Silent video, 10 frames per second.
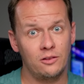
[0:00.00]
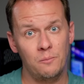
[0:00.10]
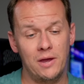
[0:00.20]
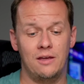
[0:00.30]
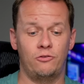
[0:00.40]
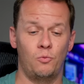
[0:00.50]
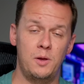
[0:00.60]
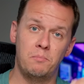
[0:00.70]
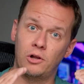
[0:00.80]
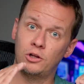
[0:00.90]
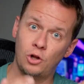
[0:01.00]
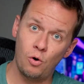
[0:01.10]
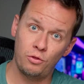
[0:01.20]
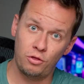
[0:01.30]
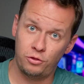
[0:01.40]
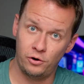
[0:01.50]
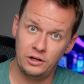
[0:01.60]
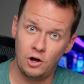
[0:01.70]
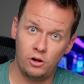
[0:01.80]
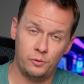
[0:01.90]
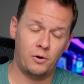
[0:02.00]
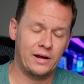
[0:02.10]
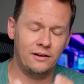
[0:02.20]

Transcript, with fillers: to make its way below the $30 mark.